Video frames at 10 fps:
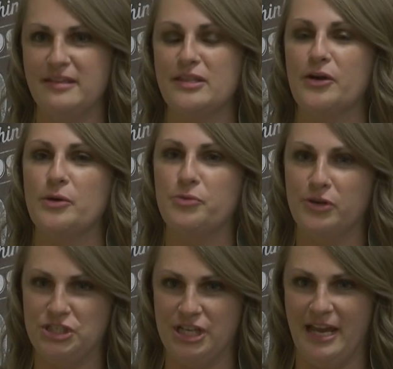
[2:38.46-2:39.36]
and that they're
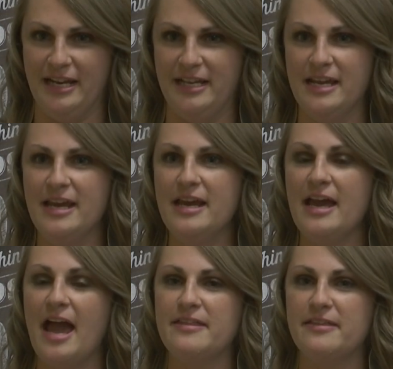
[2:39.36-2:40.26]
appreciated
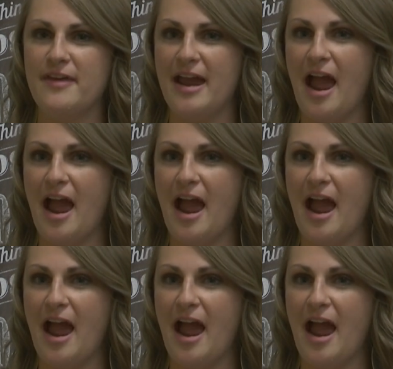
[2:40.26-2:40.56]
and that they